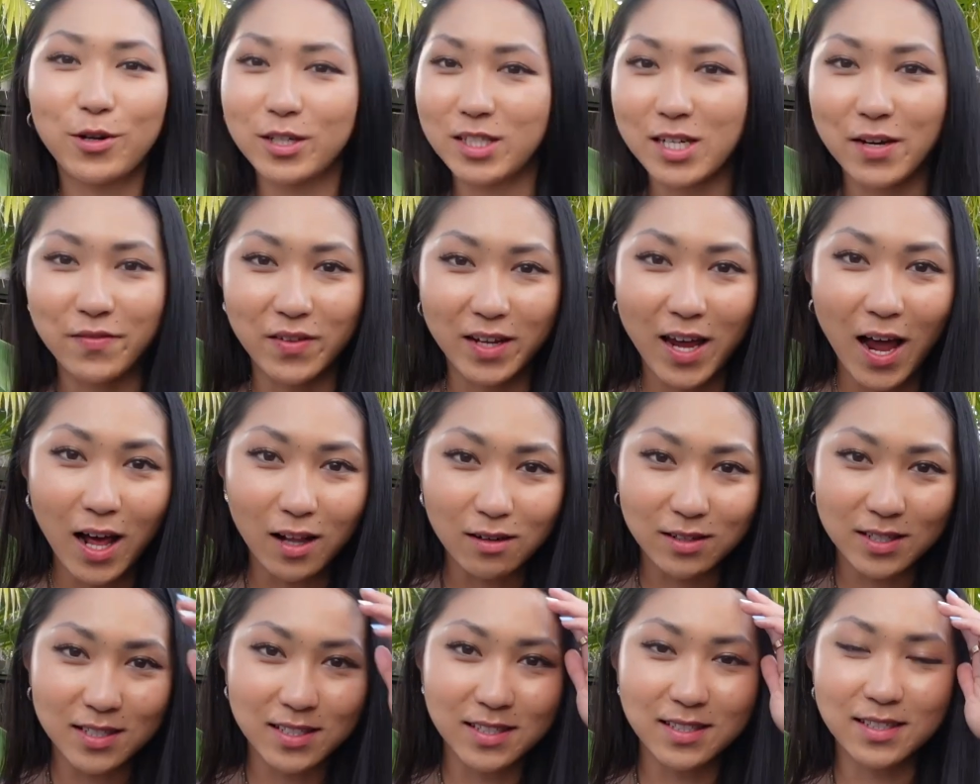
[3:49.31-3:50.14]
You're not going to
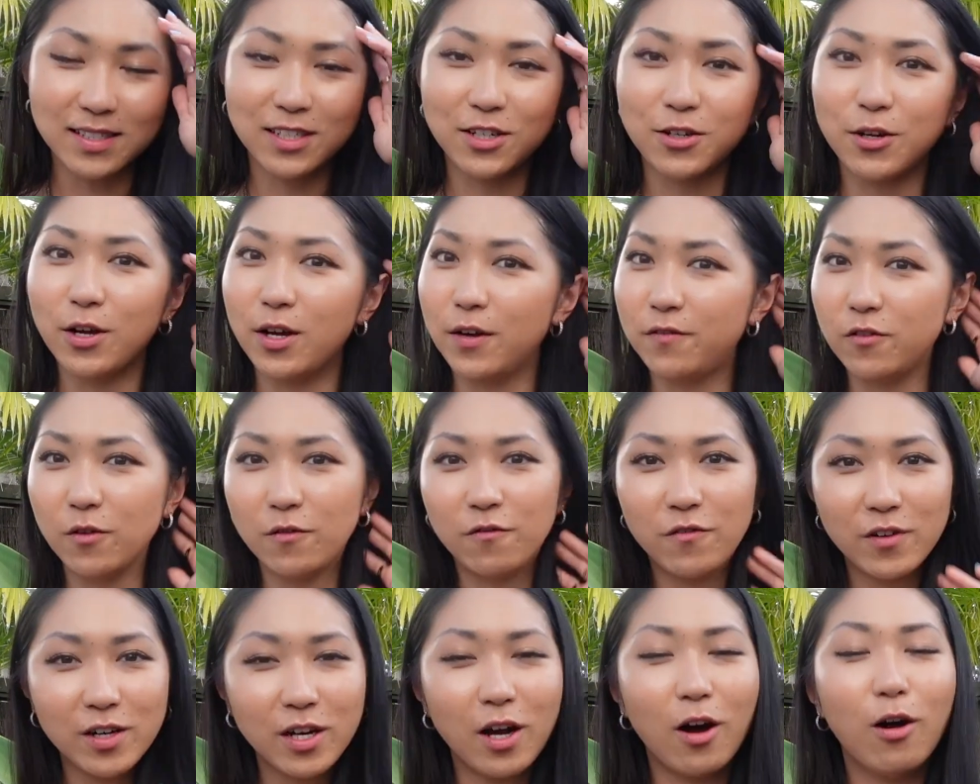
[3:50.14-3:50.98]
have the calories. You
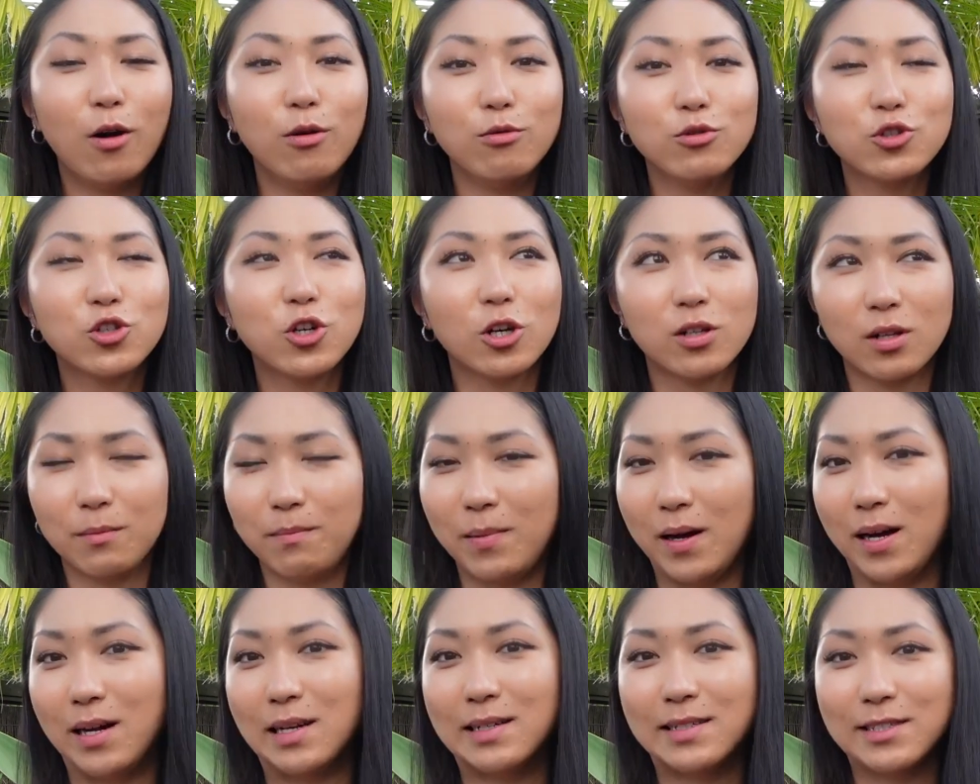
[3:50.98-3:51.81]
know, if you fit a whole
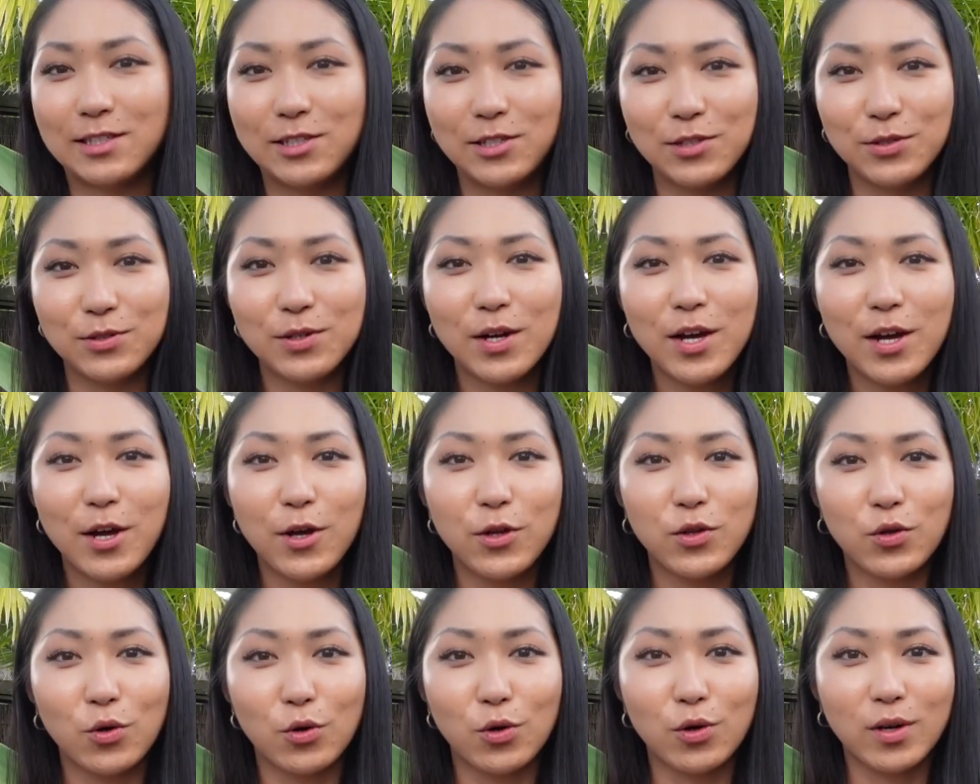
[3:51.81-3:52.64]
chocolate bar
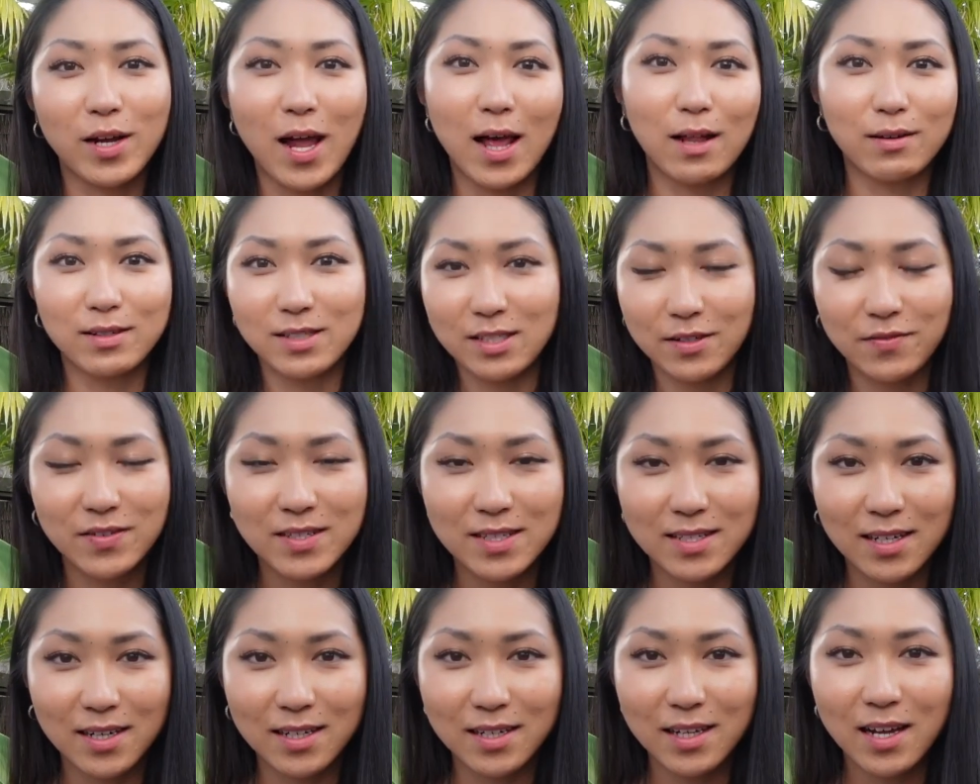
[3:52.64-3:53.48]
into your
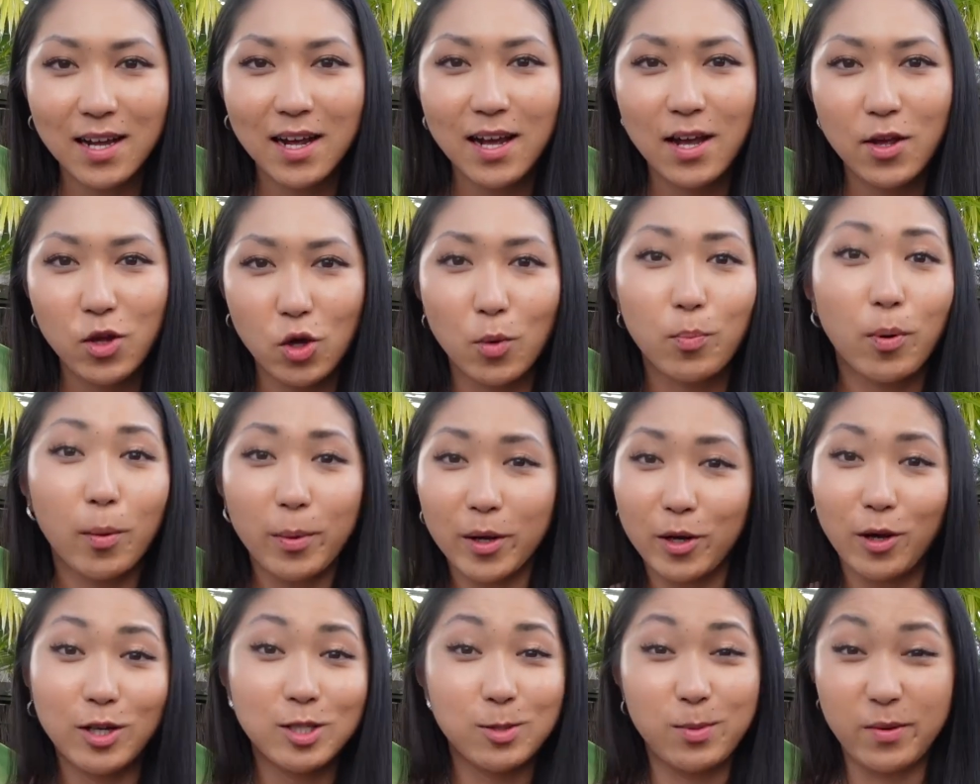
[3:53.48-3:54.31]
calorie deficit,
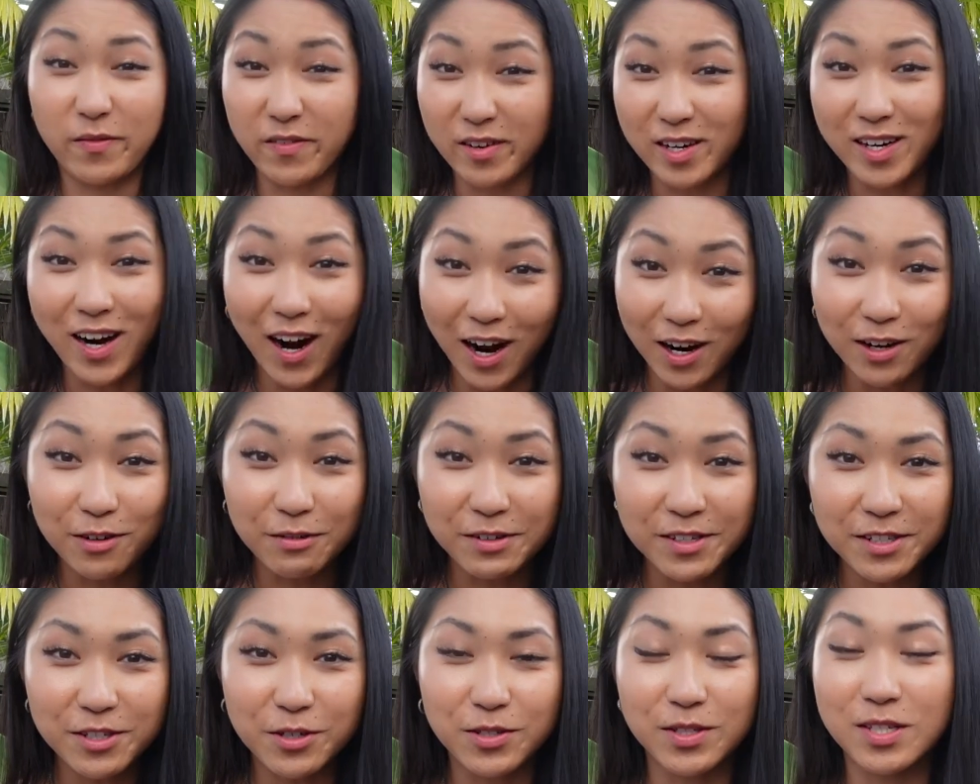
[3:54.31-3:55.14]
you're probably going to be
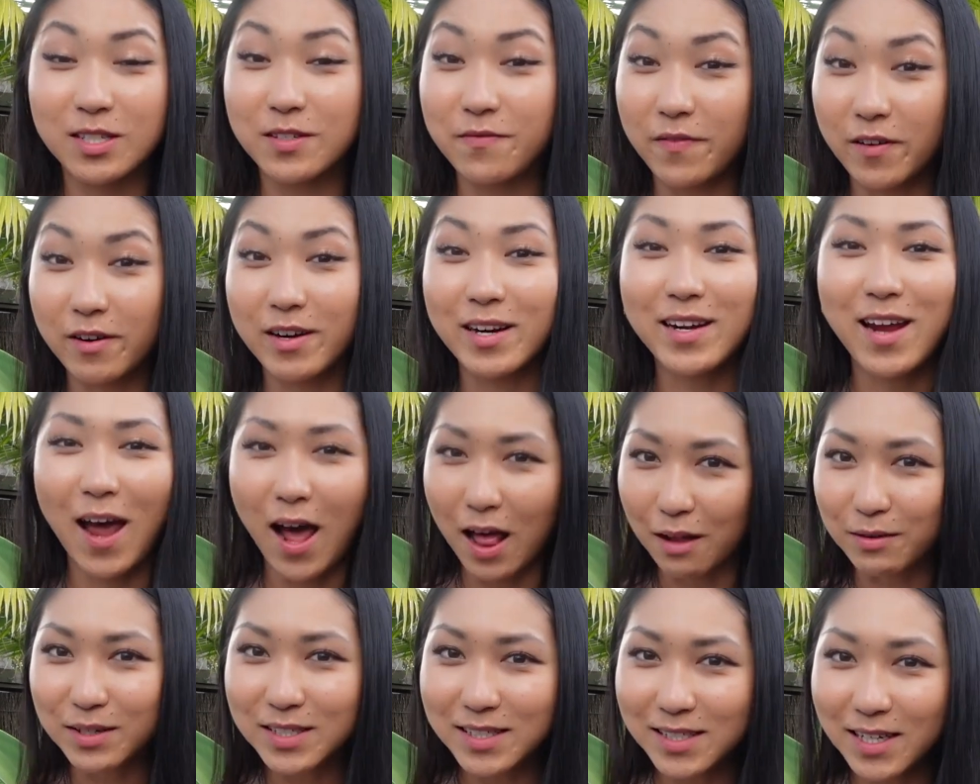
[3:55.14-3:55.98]
very hungry because it's
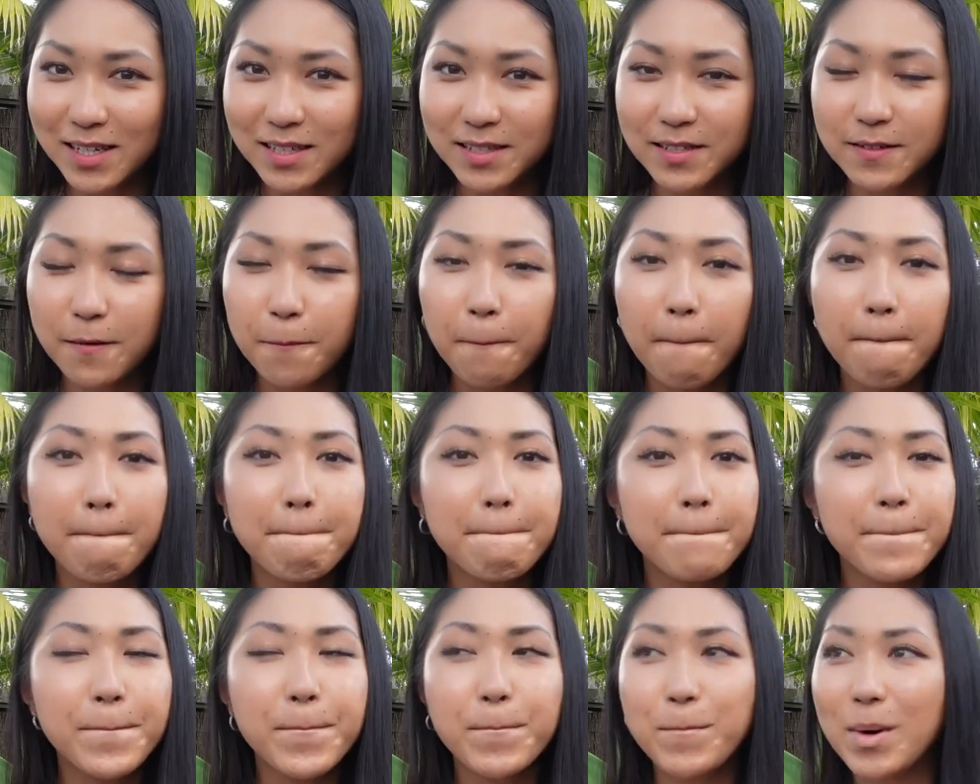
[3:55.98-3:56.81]
very calorie
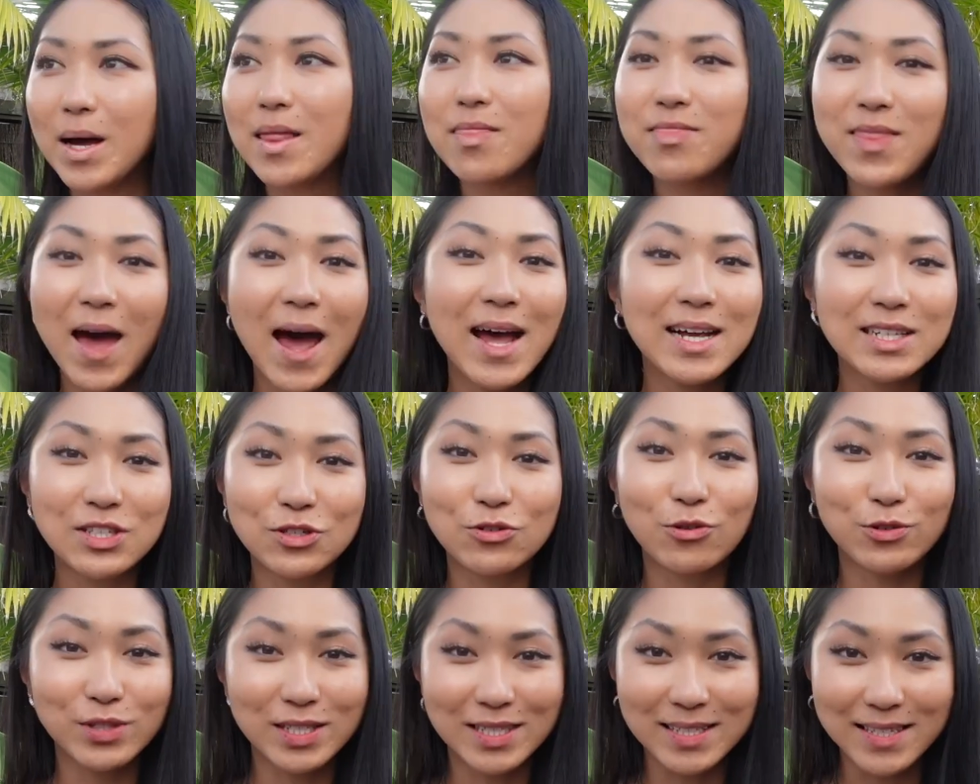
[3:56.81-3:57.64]
dense. But
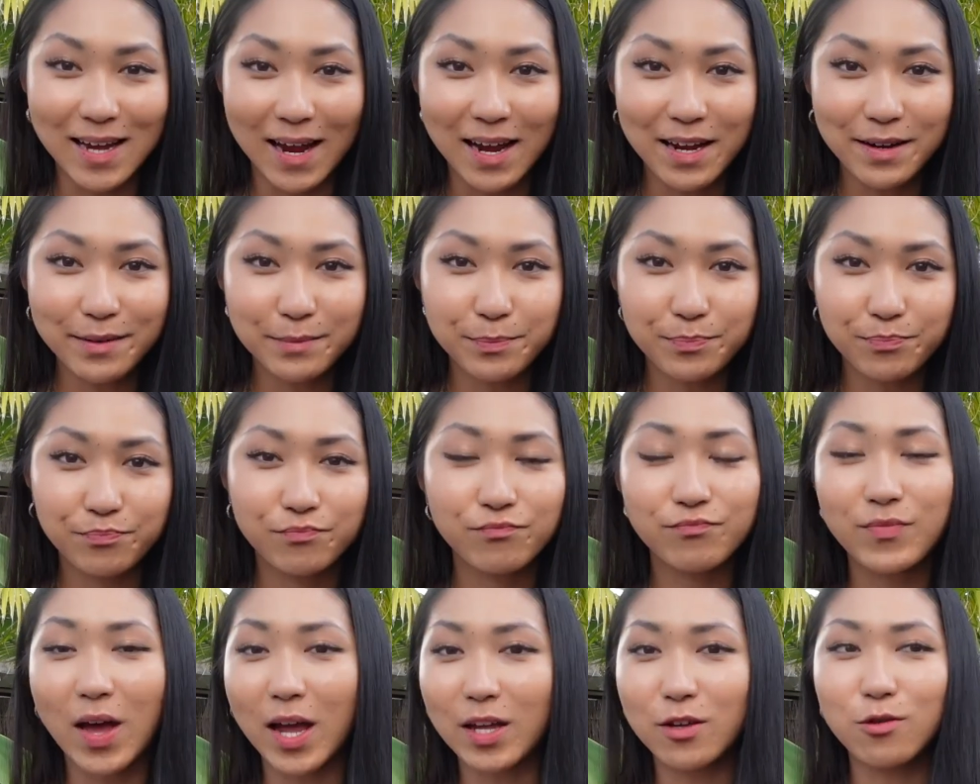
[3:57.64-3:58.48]
that is not to
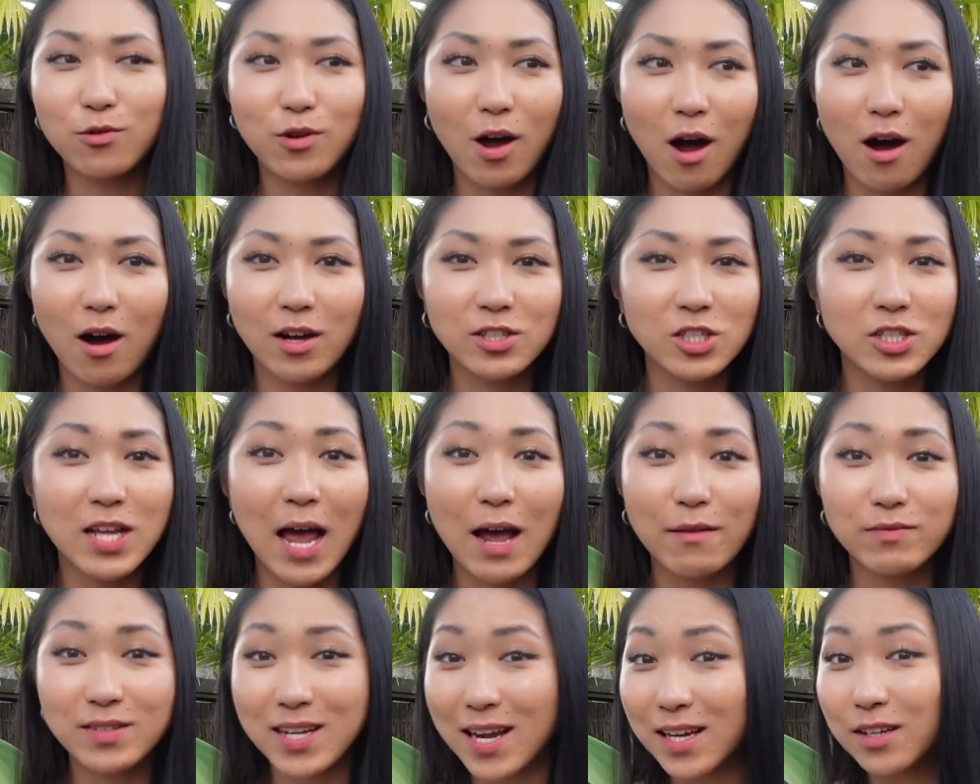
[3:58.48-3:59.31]
say that you
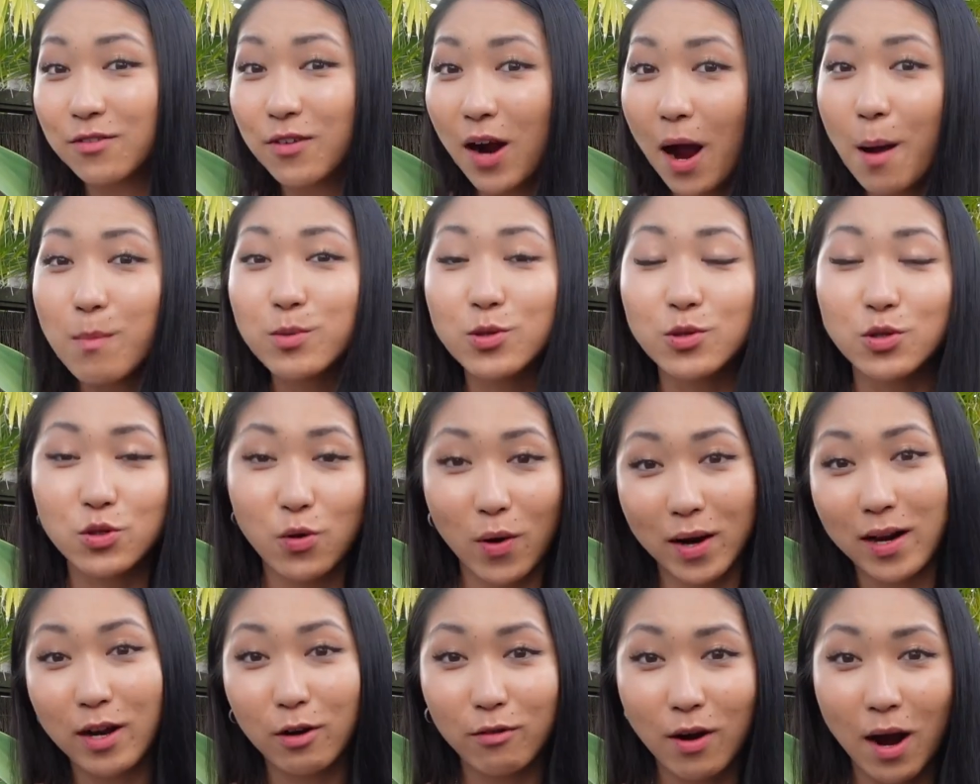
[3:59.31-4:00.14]
can't just have 10
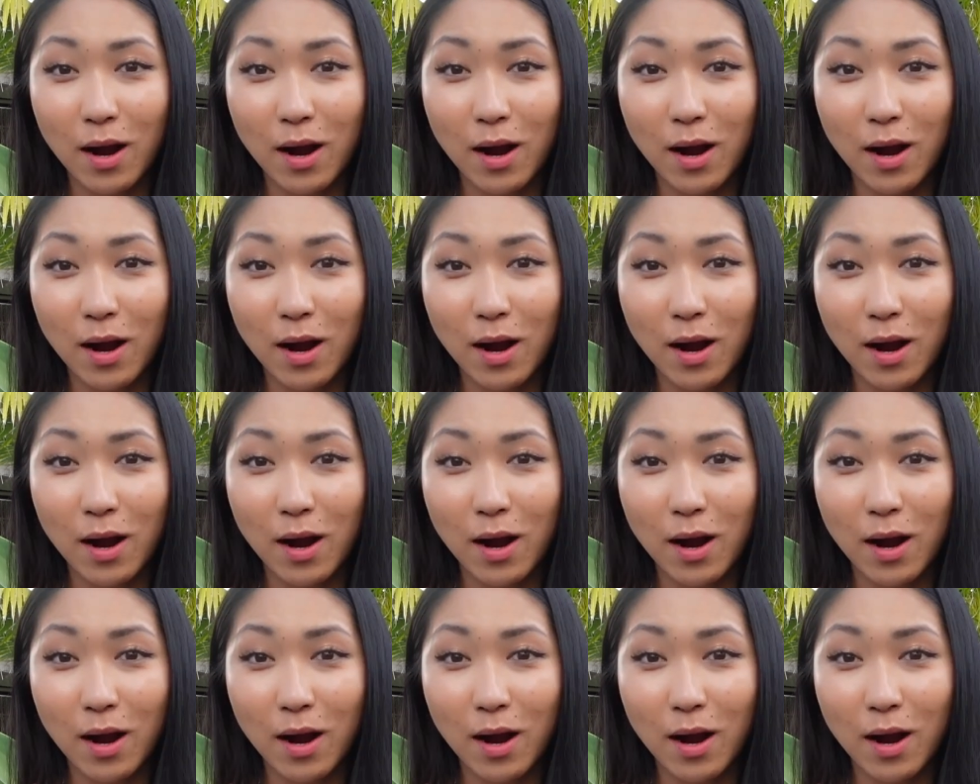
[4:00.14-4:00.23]
grams or